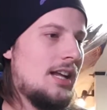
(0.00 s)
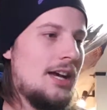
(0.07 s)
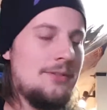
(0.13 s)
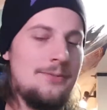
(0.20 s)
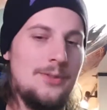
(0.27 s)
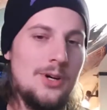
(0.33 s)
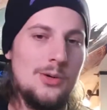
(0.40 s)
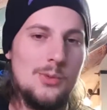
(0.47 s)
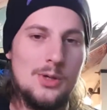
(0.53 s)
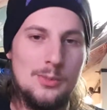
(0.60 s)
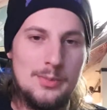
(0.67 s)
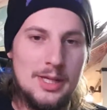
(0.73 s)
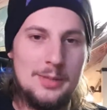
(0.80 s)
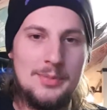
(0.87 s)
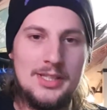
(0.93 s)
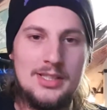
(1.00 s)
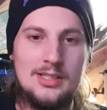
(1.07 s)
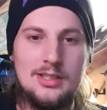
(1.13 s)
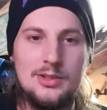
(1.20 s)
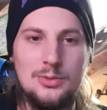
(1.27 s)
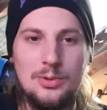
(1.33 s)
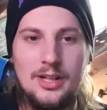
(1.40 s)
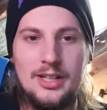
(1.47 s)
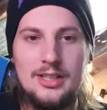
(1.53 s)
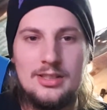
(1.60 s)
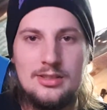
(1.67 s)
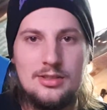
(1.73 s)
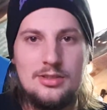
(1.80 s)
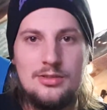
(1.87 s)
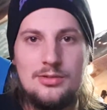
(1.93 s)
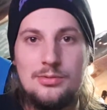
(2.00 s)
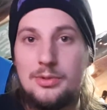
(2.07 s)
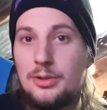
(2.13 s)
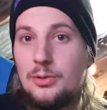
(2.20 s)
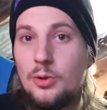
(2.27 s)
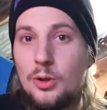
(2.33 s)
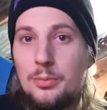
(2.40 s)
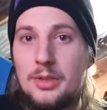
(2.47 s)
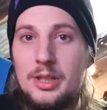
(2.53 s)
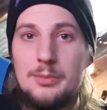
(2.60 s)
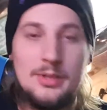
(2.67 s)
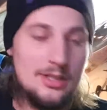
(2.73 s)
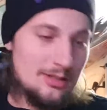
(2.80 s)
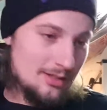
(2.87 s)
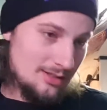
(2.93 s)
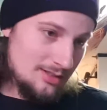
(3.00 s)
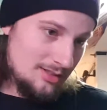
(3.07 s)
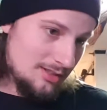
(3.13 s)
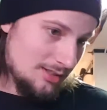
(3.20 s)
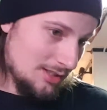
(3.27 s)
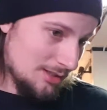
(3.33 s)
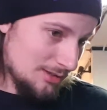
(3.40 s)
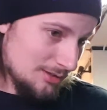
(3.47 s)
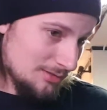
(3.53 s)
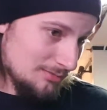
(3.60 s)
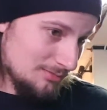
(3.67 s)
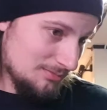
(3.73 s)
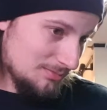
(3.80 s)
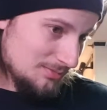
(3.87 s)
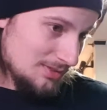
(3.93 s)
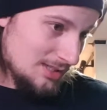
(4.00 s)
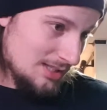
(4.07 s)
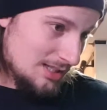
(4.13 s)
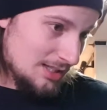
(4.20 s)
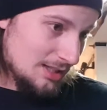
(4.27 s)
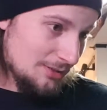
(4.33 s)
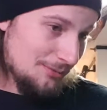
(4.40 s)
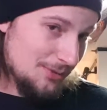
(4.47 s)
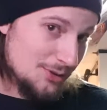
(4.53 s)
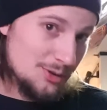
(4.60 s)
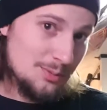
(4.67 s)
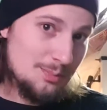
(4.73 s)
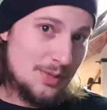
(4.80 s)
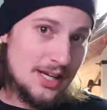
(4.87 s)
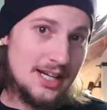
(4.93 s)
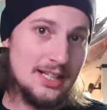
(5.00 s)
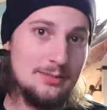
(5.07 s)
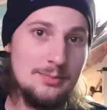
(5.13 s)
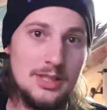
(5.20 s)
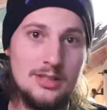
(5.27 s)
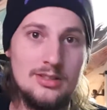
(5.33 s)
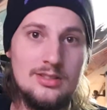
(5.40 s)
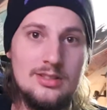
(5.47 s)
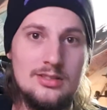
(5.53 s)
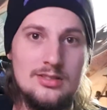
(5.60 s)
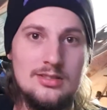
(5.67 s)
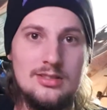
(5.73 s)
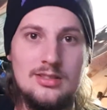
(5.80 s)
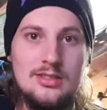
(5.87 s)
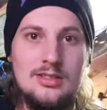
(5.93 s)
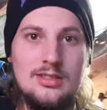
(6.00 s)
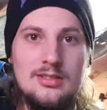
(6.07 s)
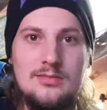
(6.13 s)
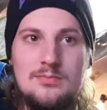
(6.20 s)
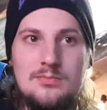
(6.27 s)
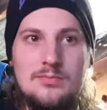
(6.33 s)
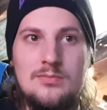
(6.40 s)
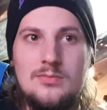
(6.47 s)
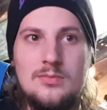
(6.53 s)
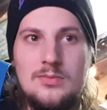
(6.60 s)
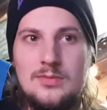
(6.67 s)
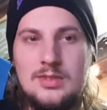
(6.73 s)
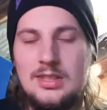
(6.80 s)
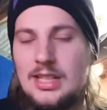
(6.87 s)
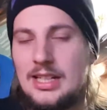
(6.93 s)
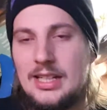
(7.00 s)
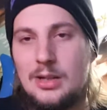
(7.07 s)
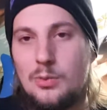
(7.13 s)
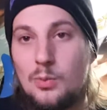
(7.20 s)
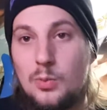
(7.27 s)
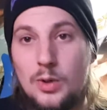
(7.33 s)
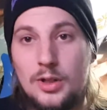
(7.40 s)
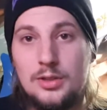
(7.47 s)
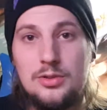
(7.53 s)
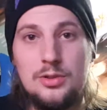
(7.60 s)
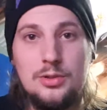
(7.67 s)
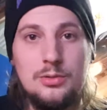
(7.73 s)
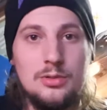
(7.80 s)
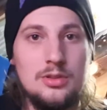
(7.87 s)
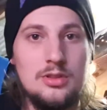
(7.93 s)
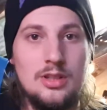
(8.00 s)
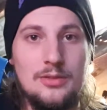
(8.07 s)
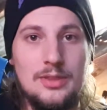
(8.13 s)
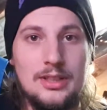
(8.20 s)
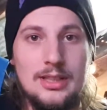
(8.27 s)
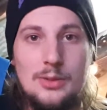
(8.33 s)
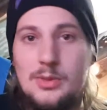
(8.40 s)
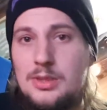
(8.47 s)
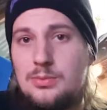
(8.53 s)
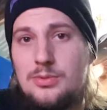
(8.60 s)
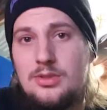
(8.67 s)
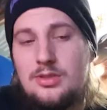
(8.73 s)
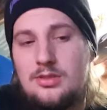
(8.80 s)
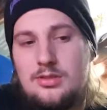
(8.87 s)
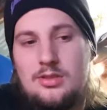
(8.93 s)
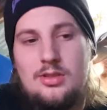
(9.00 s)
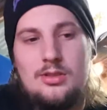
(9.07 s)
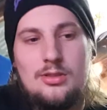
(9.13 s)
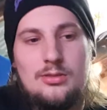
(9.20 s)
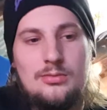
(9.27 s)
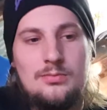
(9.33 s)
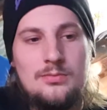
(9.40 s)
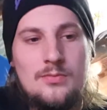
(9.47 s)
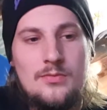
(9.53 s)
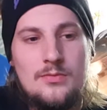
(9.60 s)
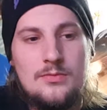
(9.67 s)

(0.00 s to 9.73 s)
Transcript: And I thought, well, maybe he tries to ignore me because, you know, he feels bad because they didn't want to or stuff like that, which was, you know,